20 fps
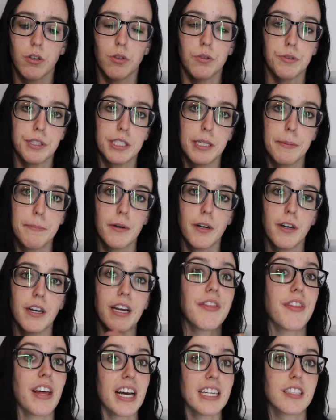the whole zipper,
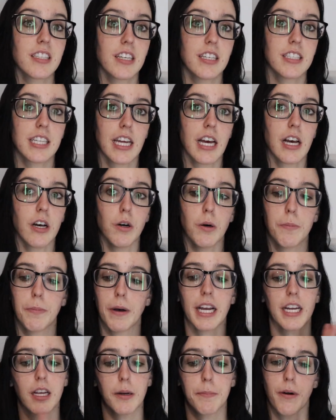and that does help.
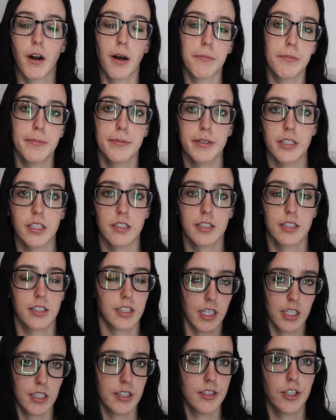I could probably
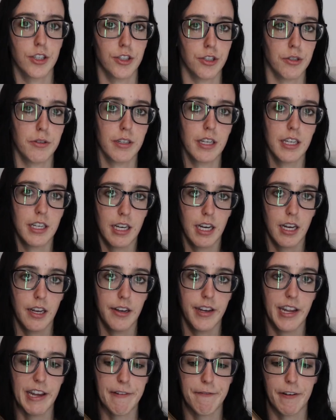stand to do it
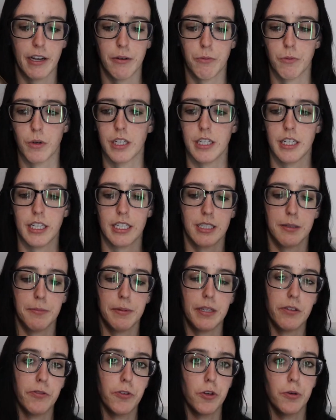again if I wanted it to
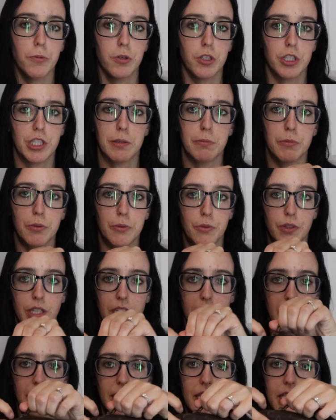be a little more smooth than
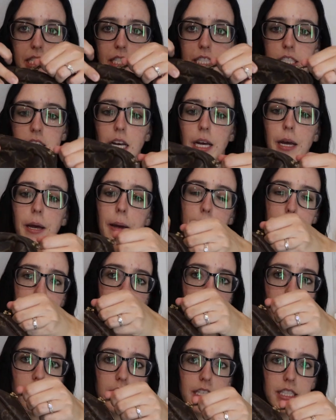it is,
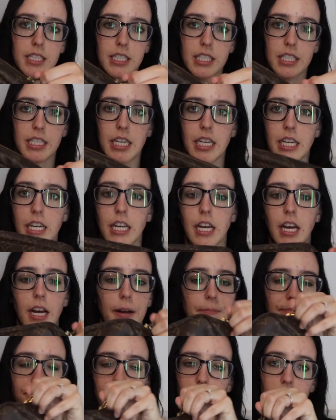but honestly,
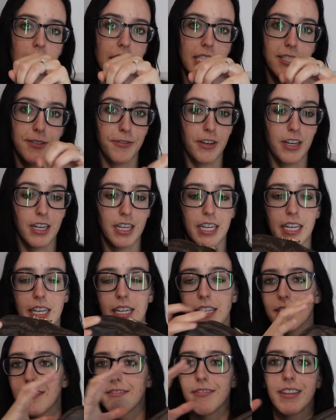it's
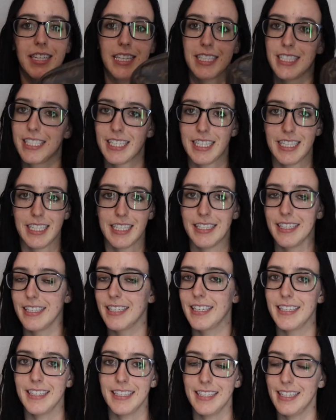fine. Like I said,
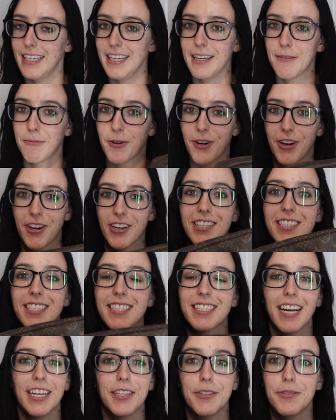it
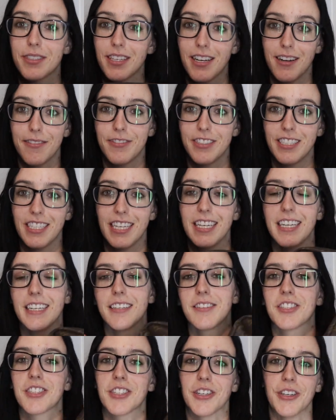works. I use it every
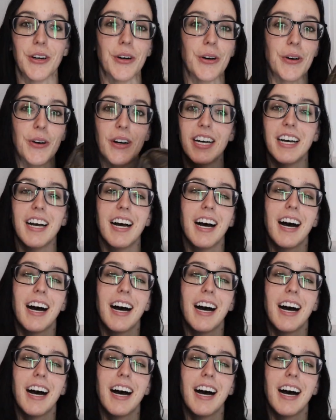day, so